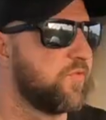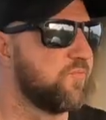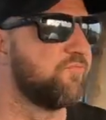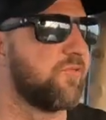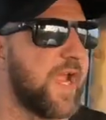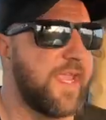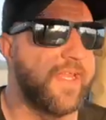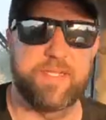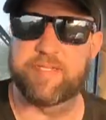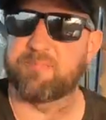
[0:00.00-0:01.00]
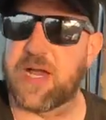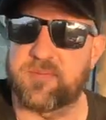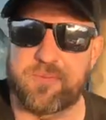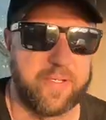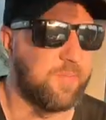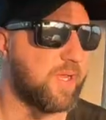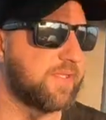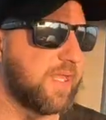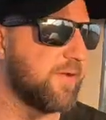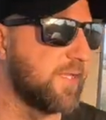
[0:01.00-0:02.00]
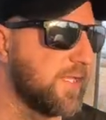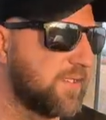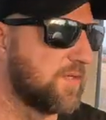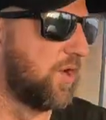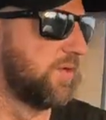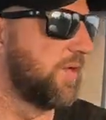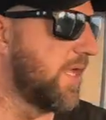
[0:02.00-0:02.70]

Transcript: some rain is perhaps put my TerraDisc on